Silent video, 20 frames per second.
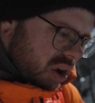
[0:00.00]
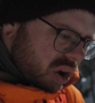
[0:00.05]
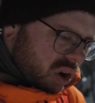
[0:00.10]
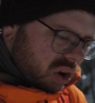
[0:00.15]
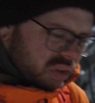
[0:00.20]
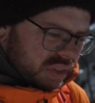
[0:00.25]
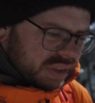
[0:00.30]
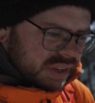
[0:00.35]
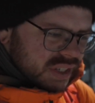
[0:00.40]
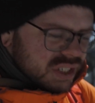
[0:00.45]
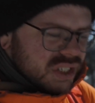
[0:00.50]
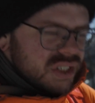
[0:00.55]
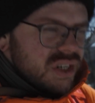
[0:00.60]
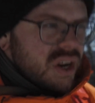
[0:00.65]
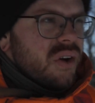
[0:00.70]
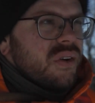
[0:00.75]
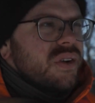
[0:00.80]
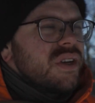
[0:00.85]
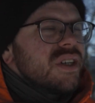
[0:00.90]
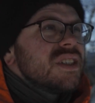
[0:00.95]
all this
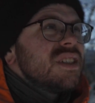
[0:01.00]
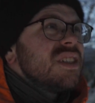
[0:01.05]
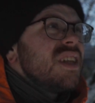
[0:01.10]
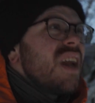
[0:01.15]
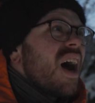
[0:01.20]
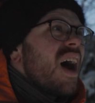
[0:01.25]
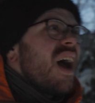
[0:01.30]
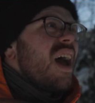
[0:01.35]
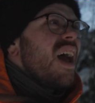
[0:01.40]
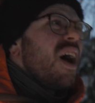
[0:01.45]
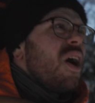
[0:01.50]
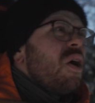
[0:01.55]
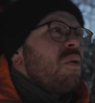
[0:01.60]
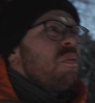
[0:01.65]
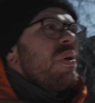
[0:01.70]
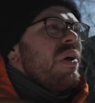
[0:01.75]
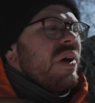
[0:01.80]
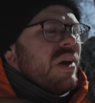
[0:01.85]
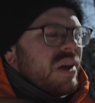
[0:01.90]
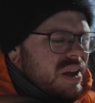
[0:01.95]
snow does not help
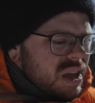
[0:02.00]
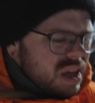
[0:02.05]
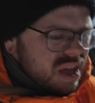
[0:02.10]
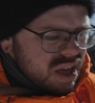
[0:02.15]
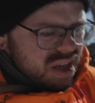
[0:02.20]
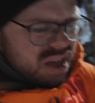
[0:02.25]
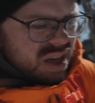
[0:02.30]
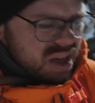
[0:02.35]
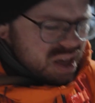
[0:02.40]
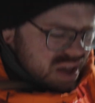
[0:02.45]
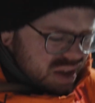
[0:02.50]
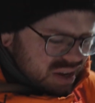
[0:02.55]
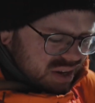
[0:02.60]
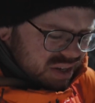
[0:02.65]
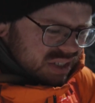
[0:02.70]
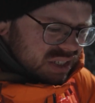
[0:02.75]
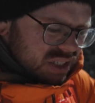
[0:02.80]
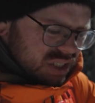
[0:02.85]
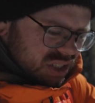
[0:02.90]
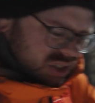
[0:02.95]

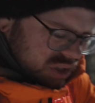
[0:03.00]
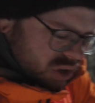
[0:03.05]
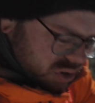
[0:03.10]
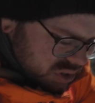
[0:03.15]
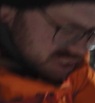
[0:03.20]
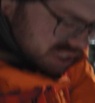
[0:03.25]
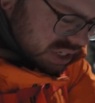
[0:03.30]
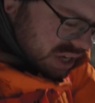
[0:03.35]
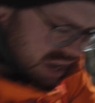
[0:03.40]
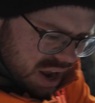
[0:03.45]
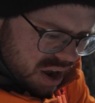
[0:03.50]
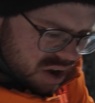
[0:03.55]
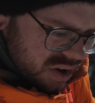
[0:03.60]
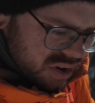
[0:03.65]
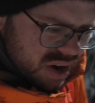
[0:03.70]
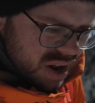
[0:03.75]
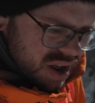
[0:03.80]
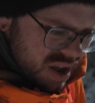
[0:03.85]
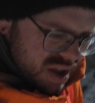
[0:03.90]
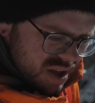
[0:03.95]
because it slows you
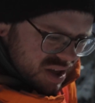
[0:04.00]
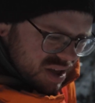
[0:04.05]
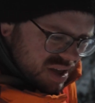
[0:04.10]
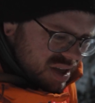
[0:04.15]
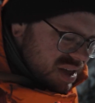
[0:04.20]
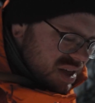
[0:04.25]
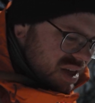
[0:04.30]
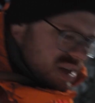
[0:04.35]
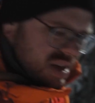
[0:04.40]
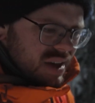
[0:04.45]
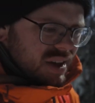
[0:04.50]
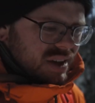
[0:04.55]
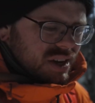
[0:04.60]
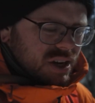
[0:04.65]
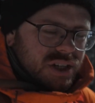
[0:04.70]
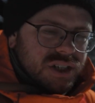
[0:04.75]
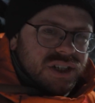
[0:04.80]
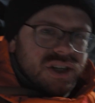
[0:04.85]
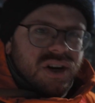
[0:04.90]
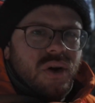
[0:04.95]
down,
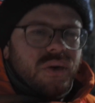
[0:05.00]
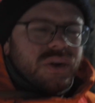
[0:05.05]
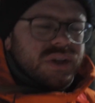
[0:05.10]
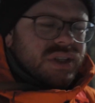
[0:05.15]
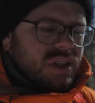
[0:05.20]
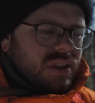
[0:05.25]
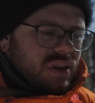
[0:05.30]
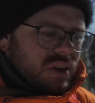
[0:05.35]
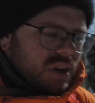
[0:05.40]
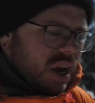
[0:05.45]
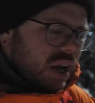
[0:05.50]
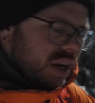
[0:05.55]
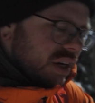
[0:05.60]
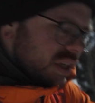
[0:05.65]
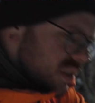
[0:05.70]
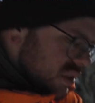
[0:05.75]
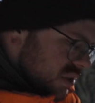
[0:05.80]
because you're always either kind of